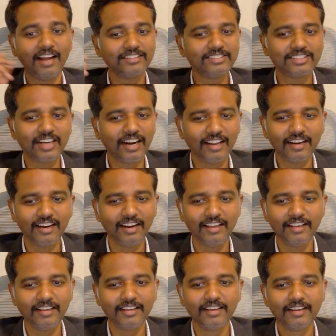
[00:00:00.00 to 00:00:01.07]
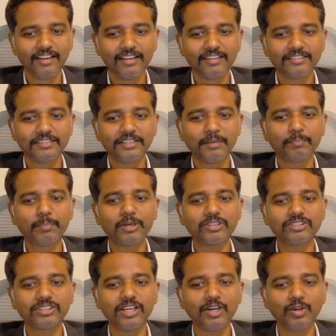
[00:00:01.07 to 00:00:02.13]
And suddenly, the
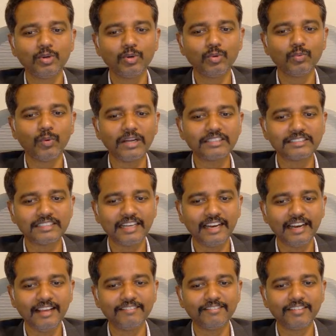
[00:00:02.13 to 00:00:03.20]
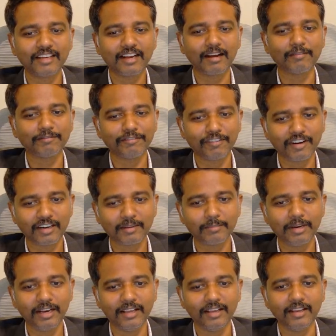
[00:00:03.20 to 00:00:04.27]
person who once lived
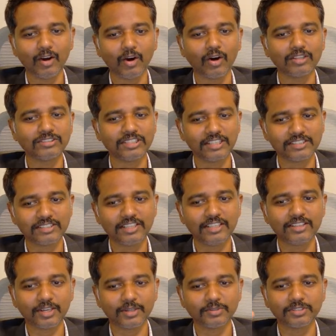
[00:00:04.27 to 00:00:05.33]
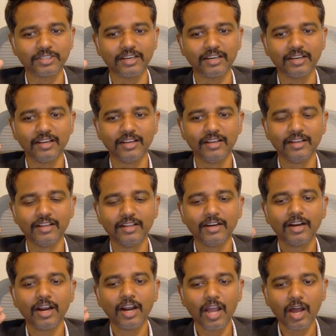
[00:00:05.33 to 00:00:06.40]
comfortably on 60,000
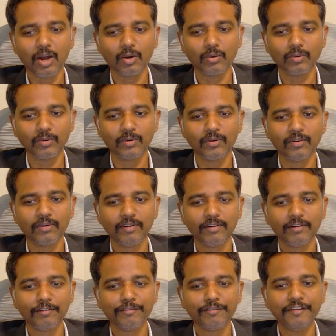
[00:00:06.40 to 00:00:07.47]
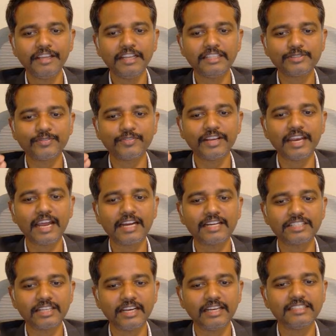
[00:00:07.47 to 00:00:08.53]
now feels
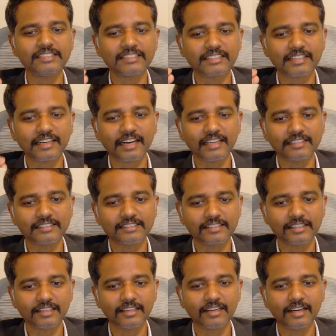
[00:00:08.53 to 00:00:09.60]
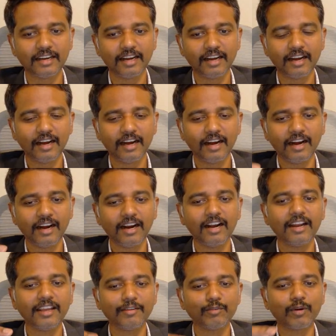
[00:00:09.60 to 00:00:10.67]
financially stressed
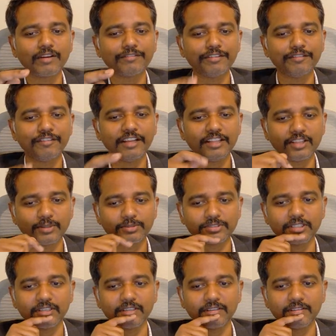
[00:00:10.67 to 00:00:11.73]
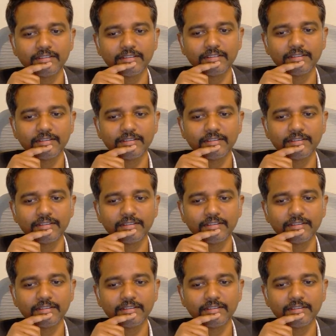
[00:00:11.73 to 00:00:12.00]
earning 150,000.